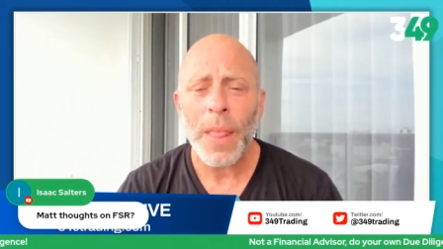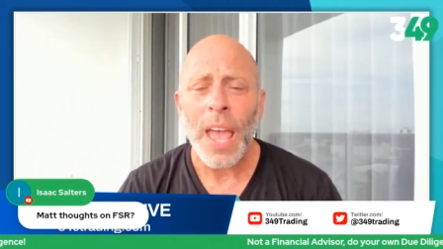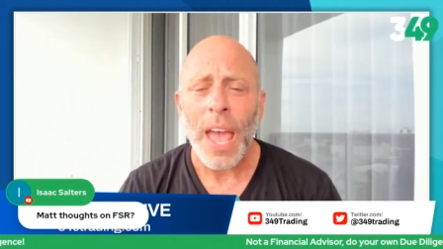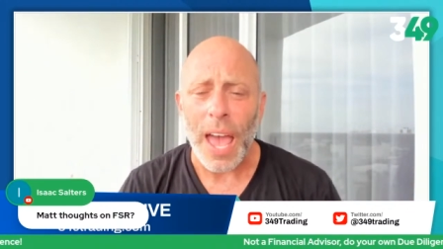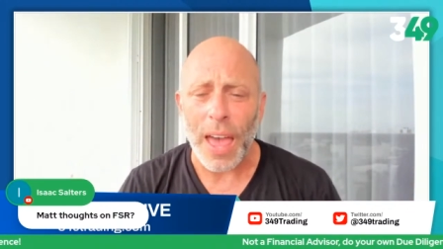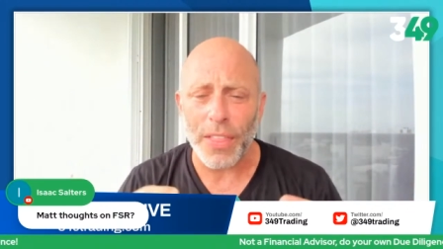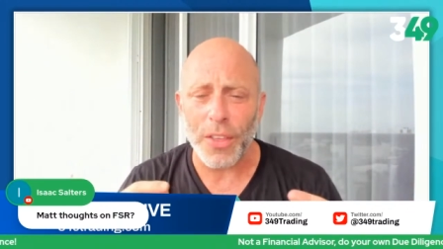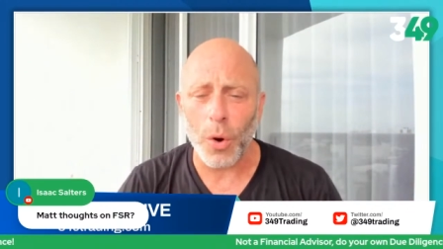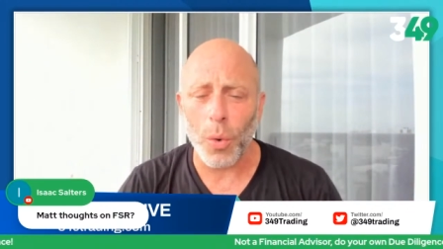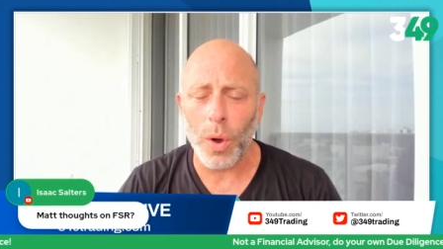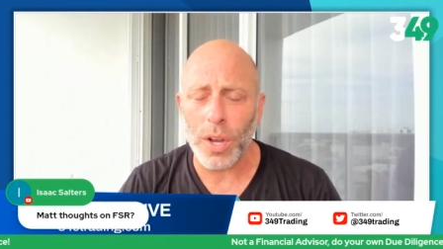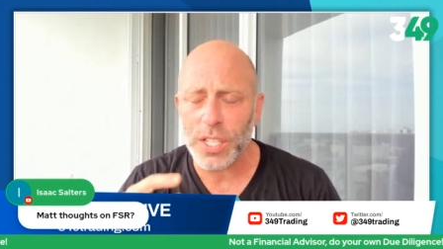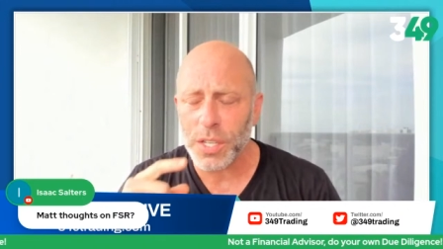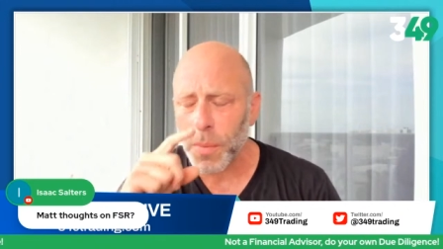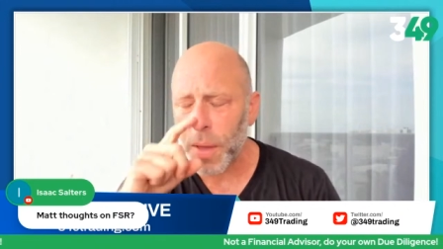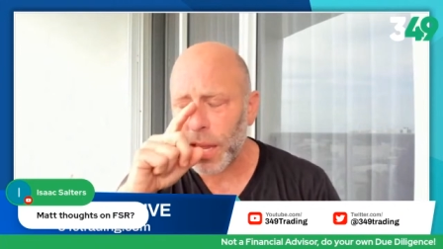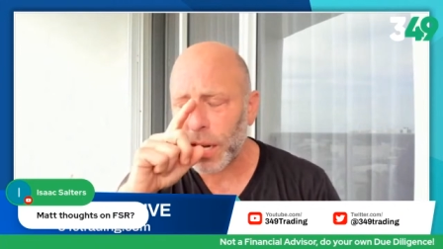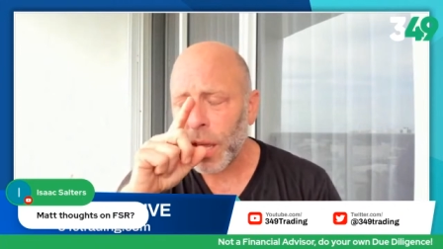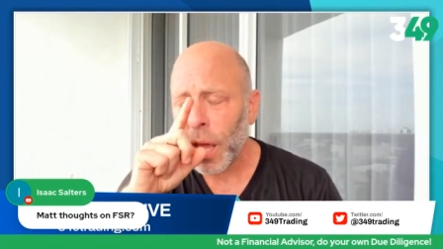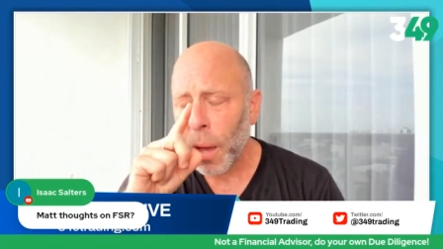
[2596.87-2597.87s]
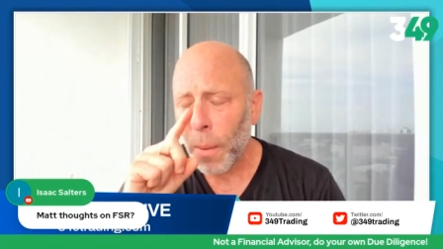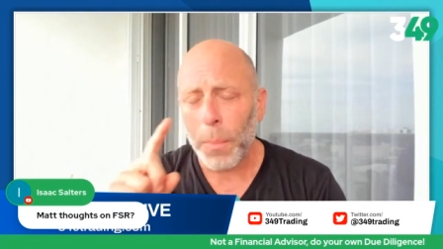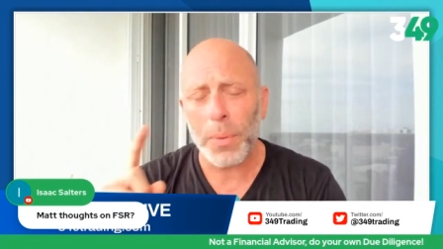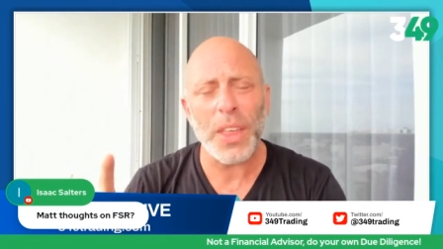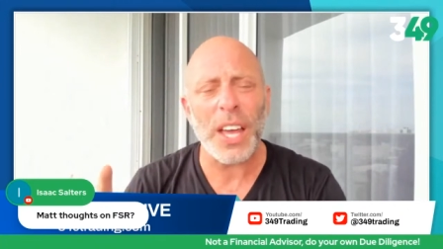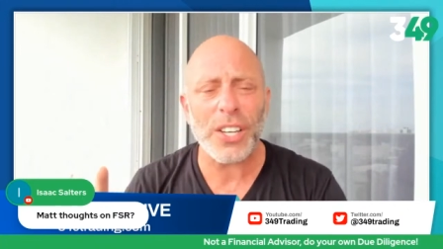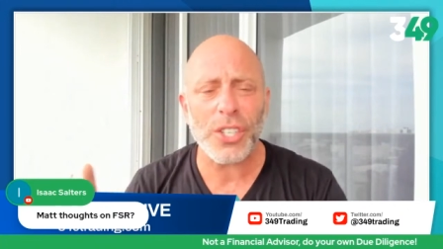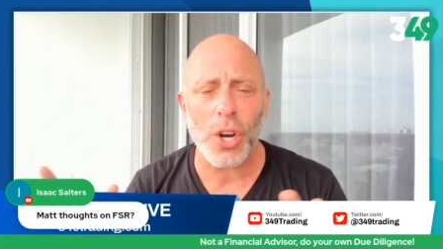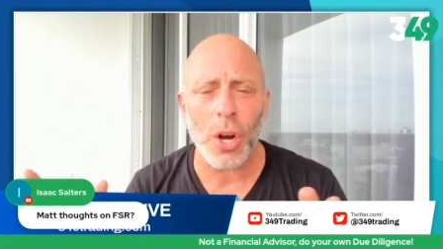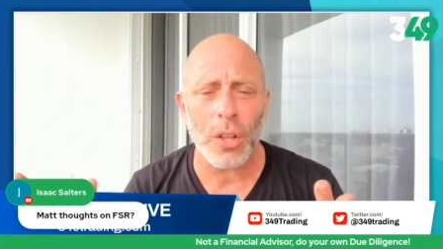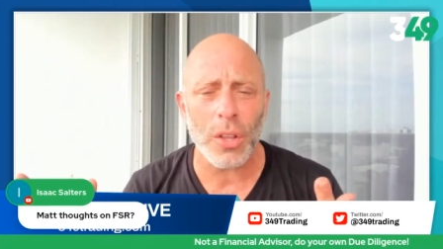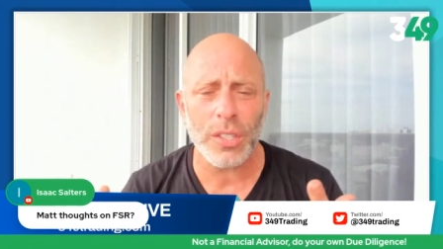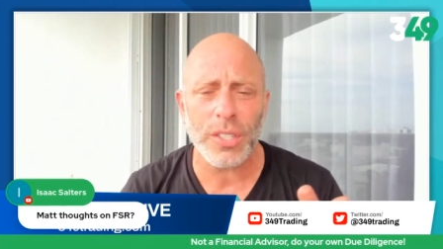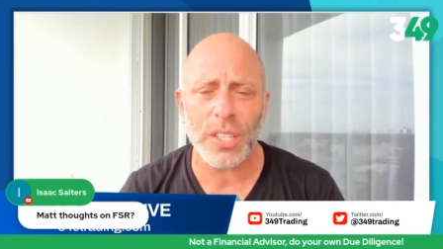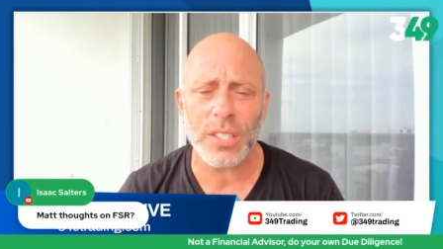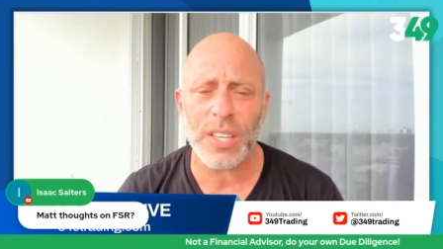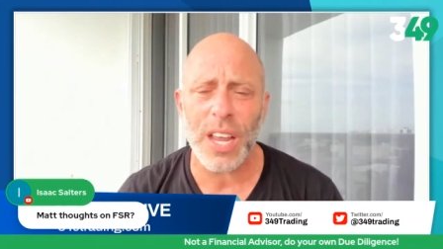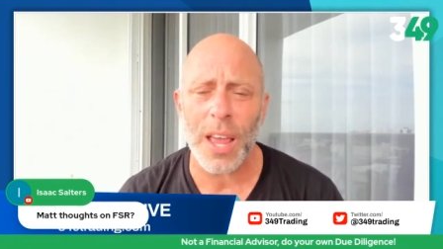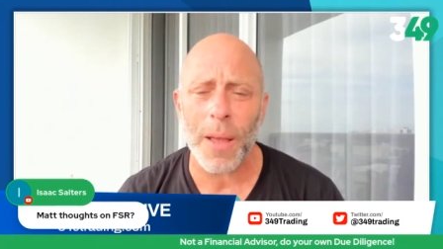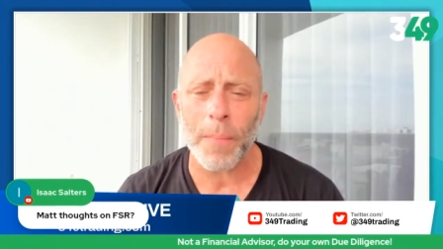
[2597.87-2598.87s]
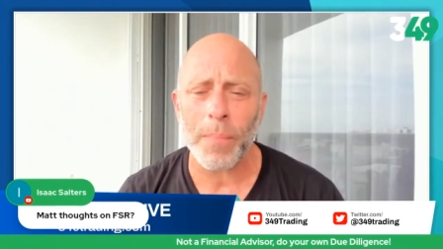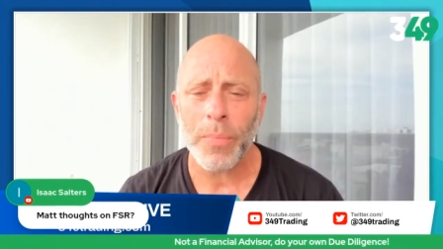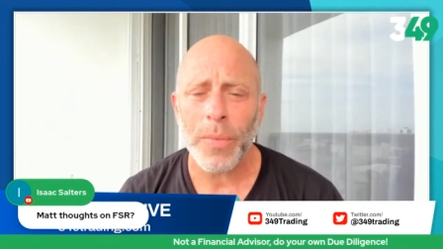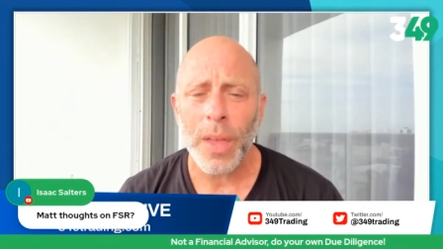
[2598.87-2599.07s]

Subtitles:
And there was demand, but that chart looks the same.